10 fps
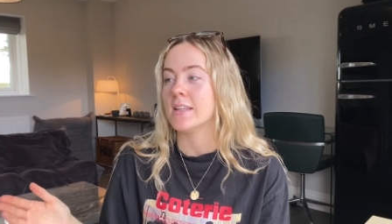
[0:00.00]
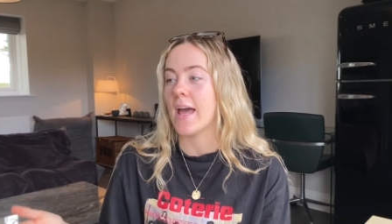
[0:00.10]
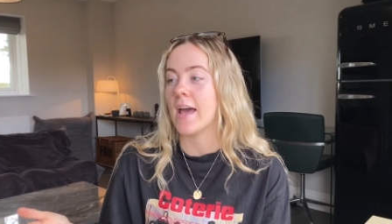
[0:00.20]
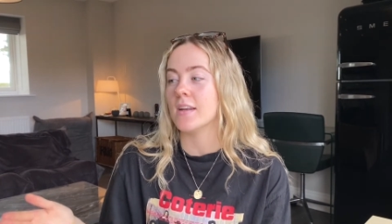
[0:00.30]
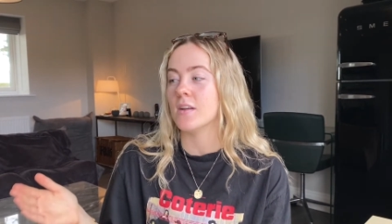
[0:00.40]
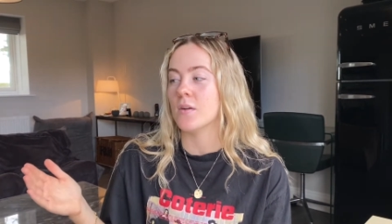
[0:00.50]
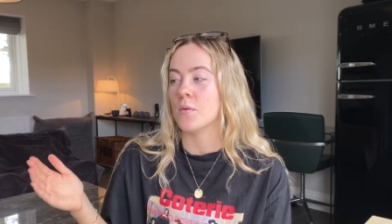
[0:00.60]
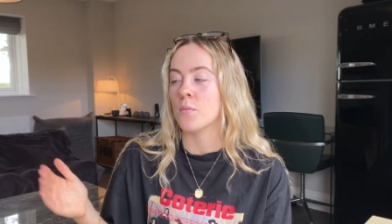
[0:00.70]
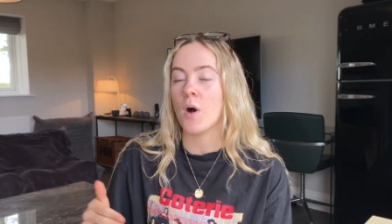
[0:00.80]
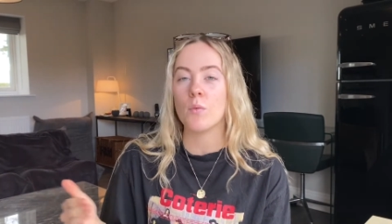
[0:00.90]
then
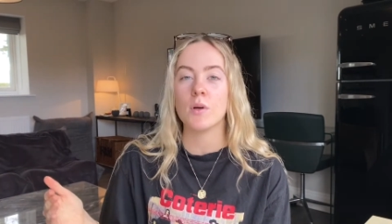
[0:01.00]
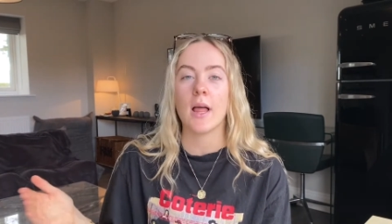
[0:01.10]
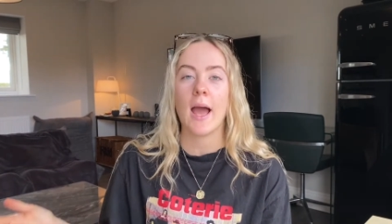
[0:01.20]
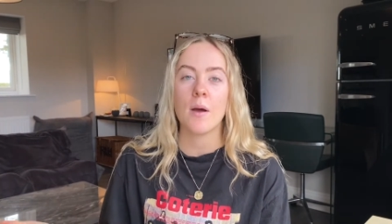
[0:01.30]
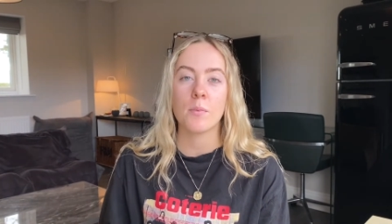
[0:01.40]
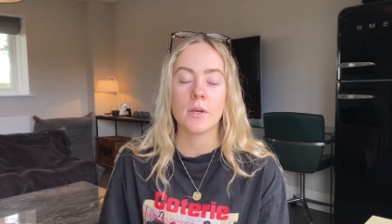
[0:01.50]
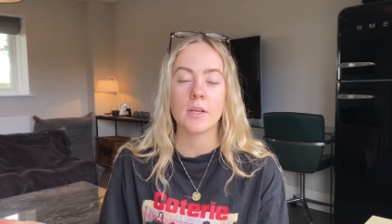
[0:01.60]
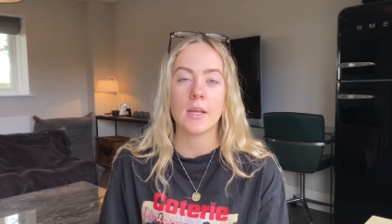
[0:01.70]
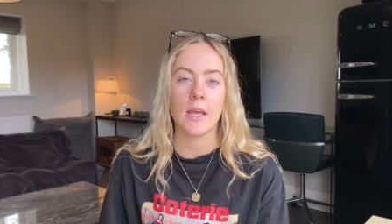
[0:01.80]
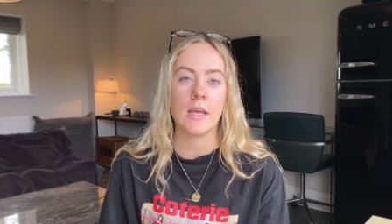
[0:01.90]
what will
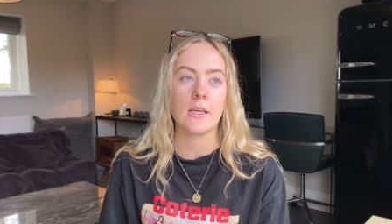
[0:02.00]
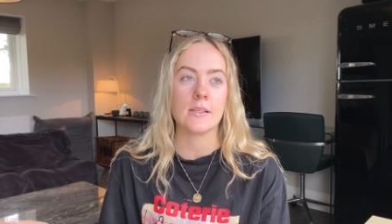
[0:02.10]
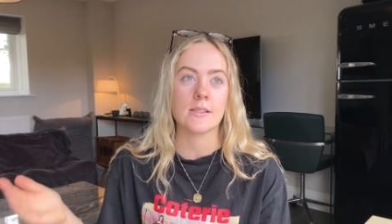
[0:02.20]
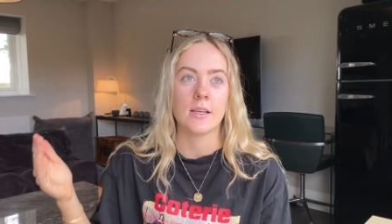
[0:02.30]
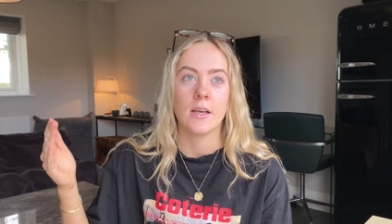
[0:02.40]
happen is